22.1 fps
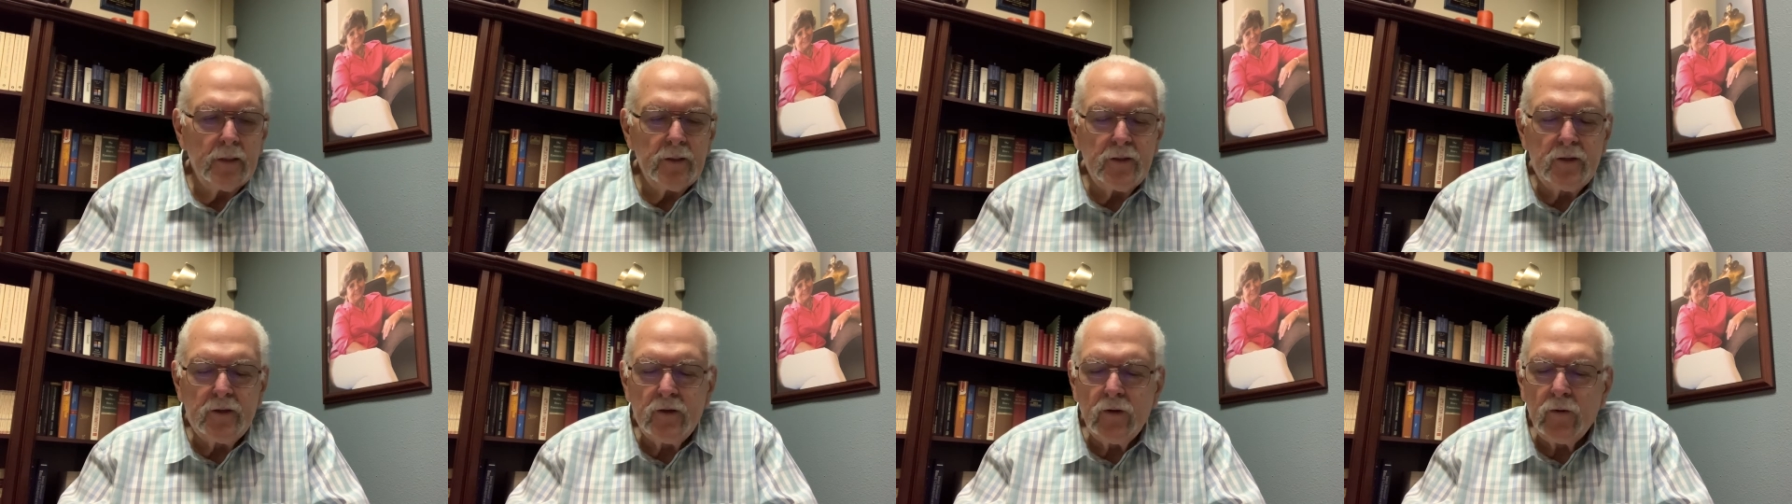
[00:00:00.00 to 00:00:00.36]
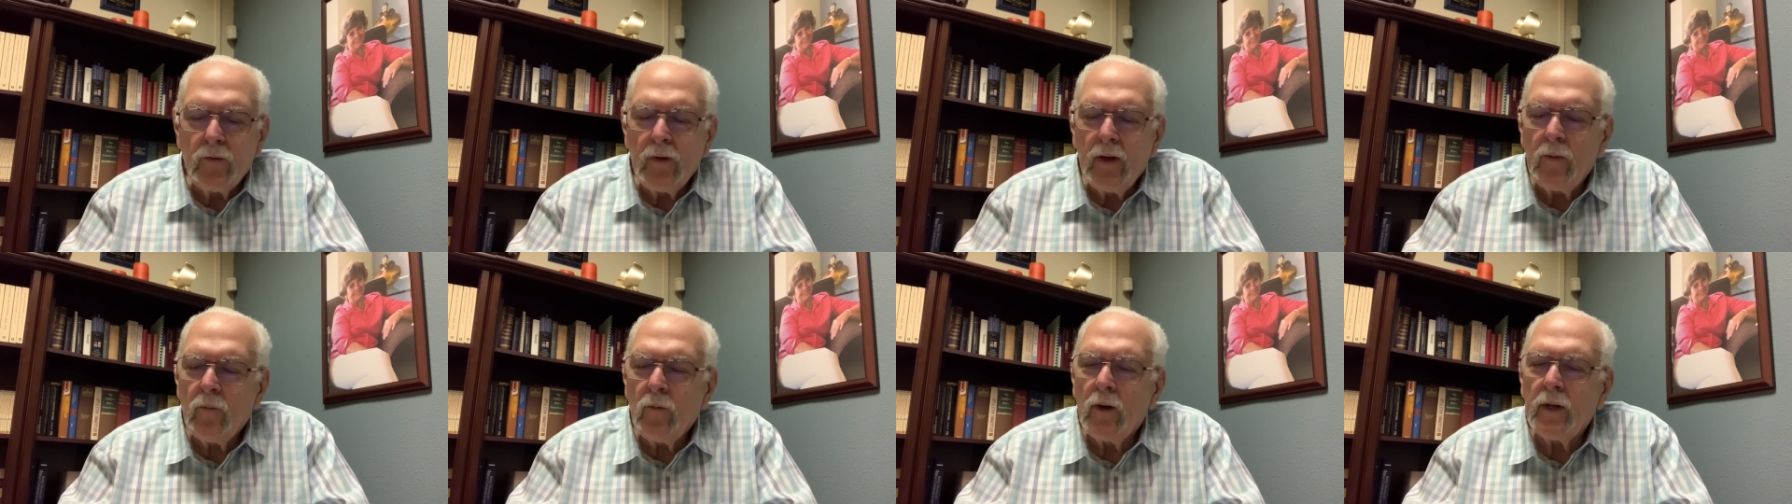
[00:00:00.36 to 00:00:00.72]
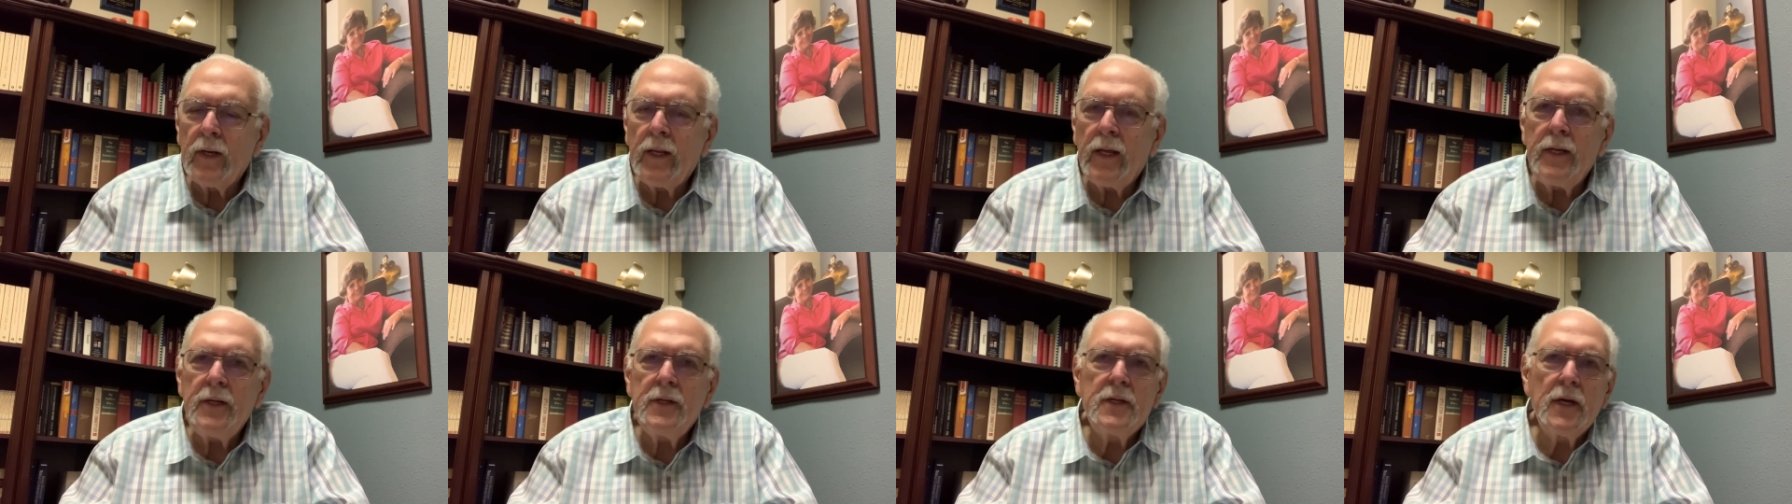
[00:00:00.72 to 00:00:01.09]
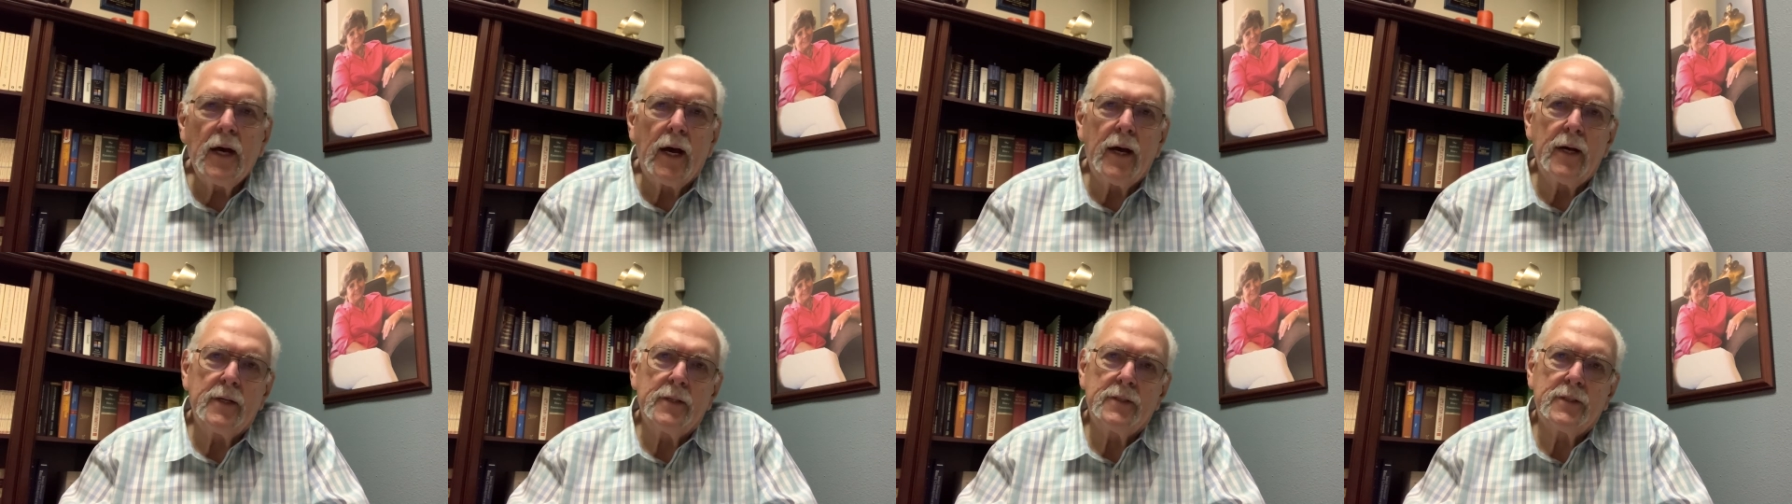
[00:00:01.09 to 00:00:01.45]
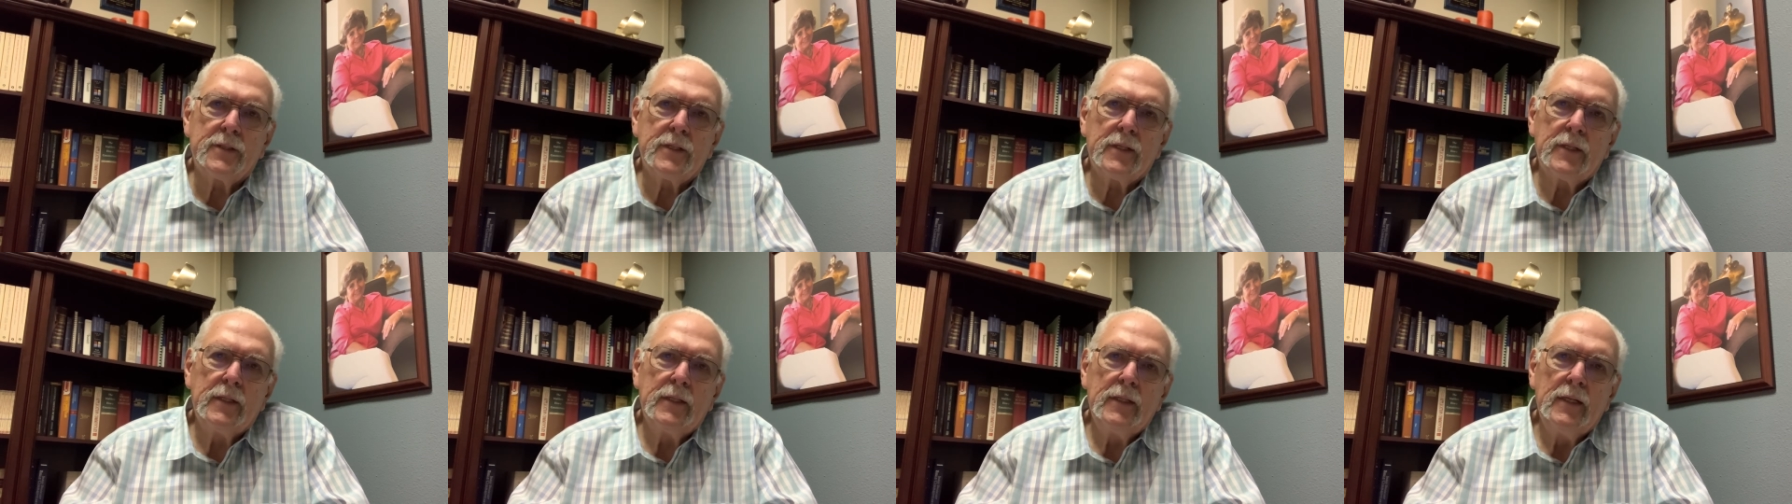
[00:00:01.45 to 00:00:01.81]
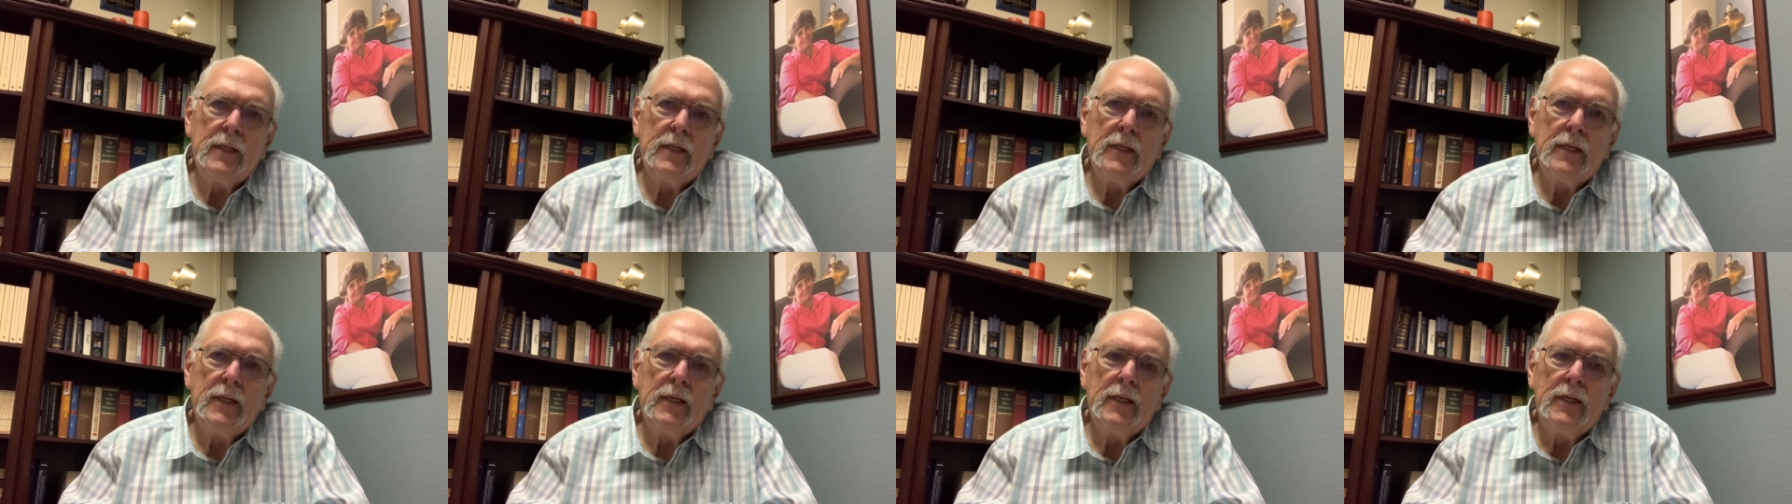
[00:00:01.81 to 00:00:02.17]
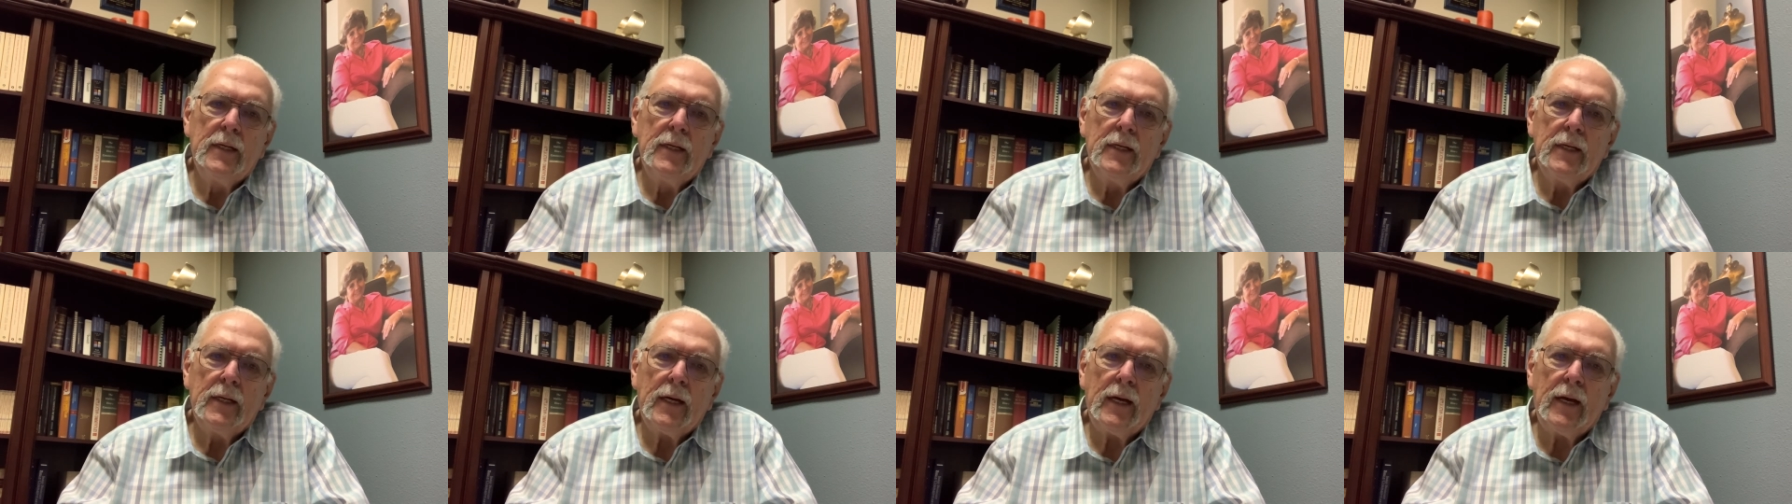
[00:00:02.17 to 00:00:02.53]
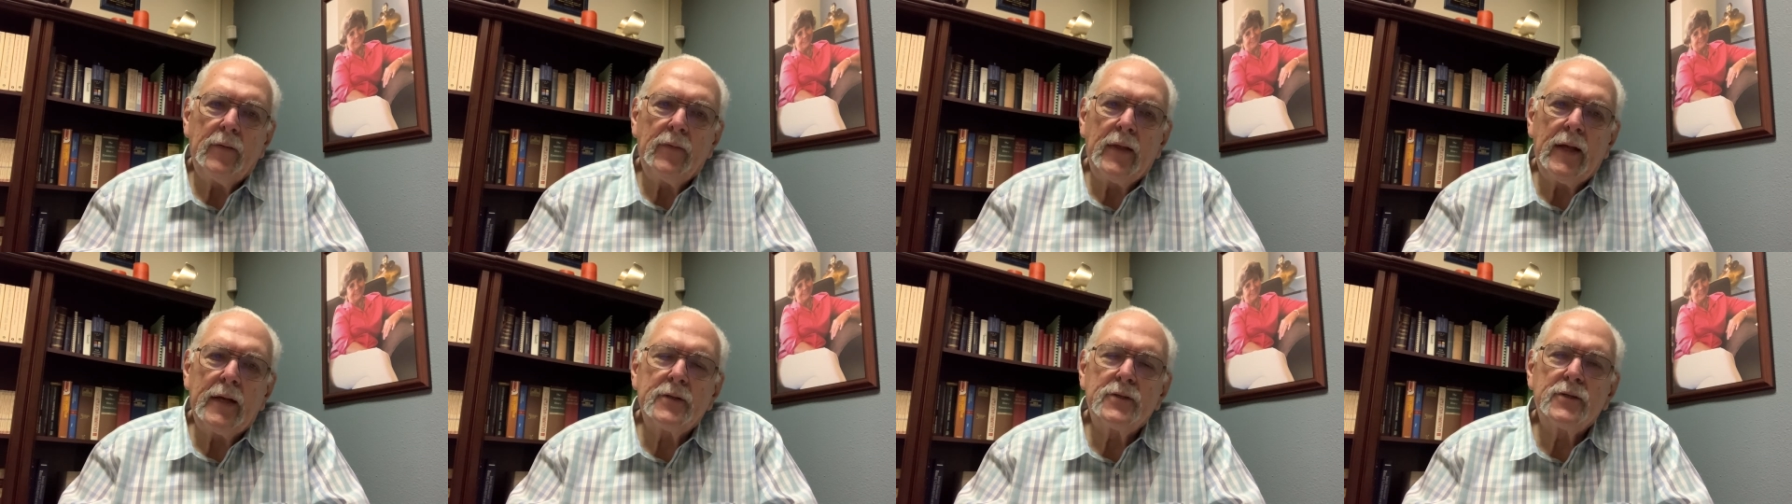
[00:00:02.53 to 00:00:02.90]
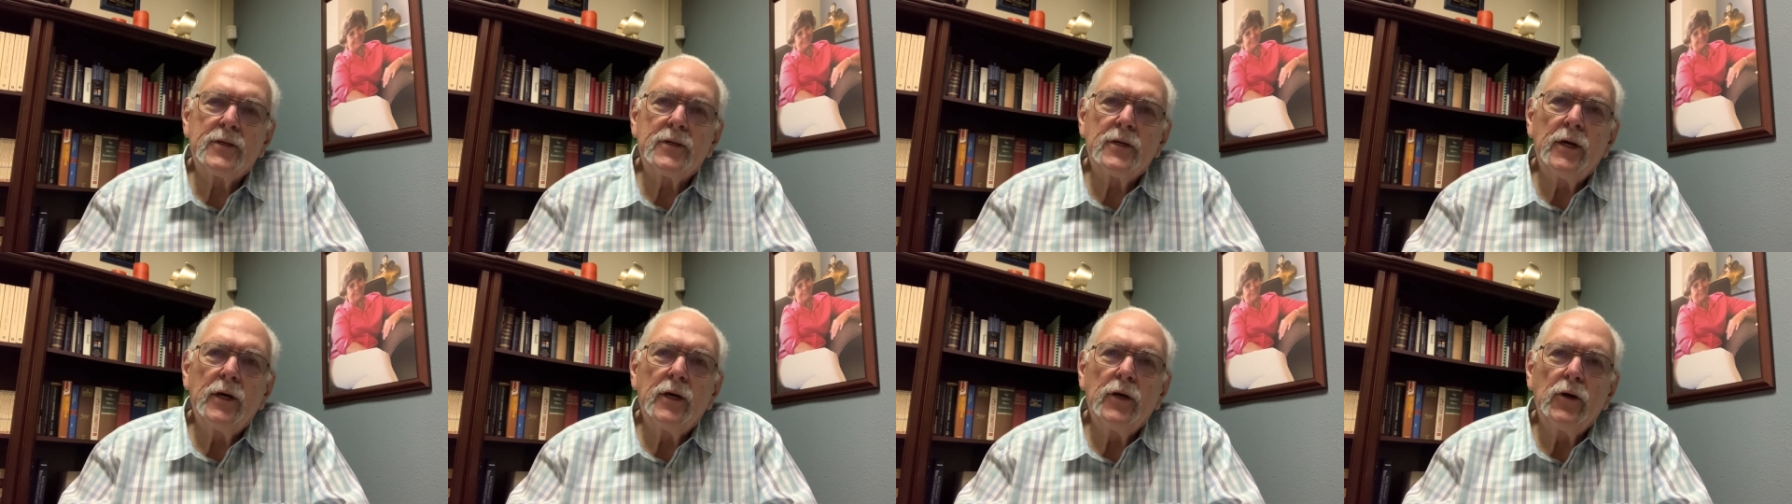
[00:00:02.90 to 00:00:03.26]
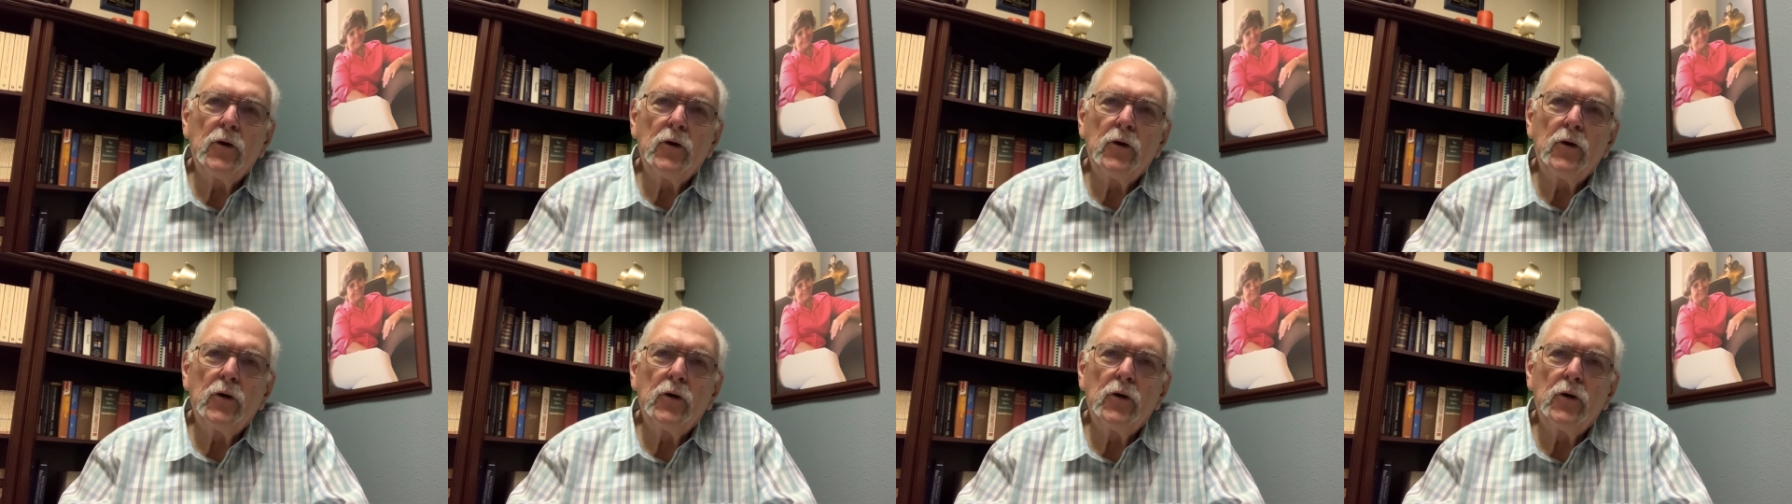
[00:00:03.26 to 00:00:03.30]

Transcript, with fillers: doing what he does, and that's